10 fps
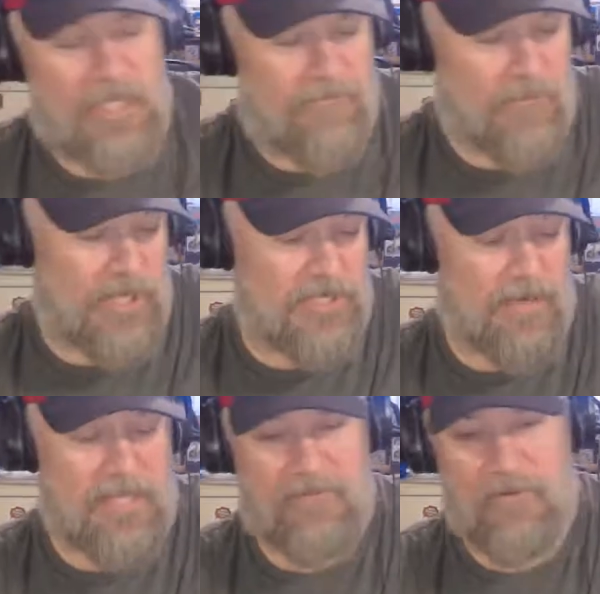love Fortnite. She
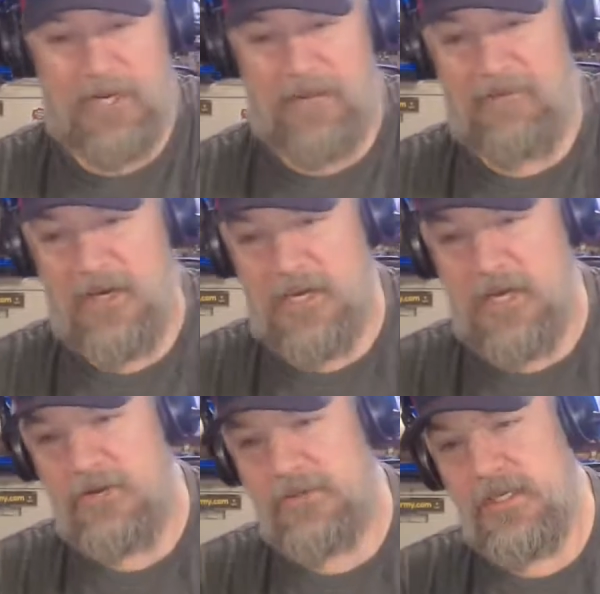buy the Fortnite
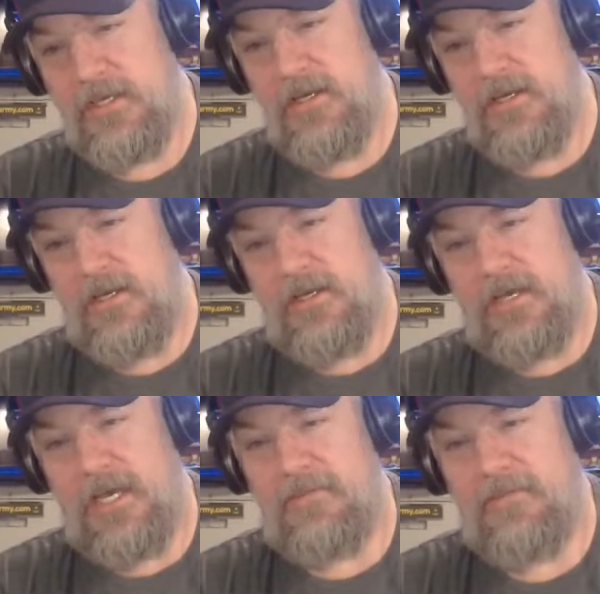Funkos
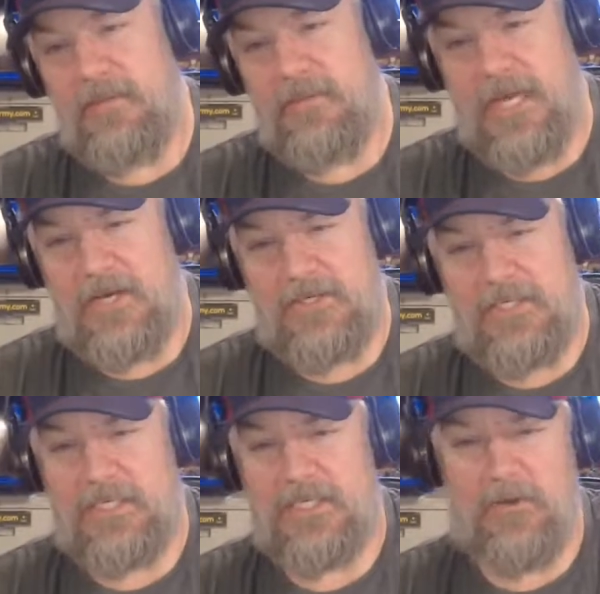and everything, but now
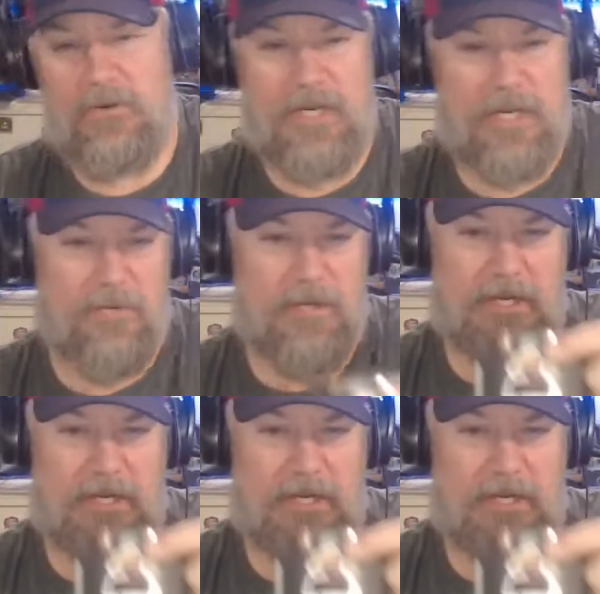she's just totally done with